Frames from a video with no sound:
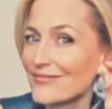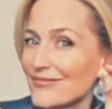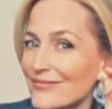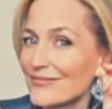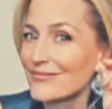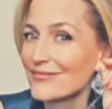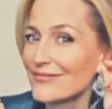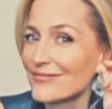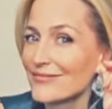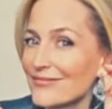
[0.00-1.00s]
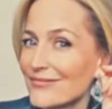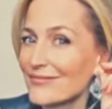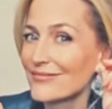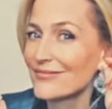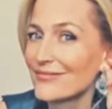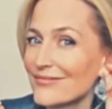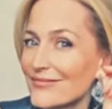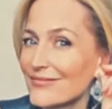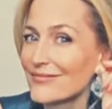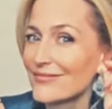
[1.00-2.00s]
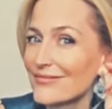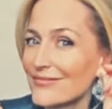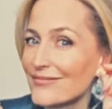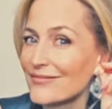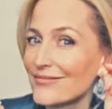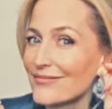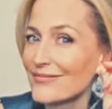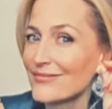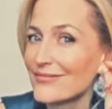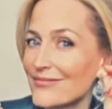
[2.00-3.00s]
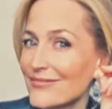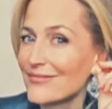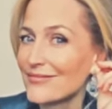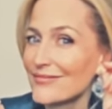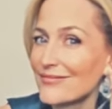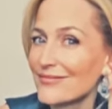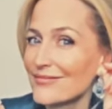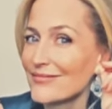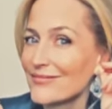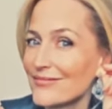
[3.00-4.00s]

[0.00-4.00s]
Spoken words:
Torygraph. Plan for league table of migrant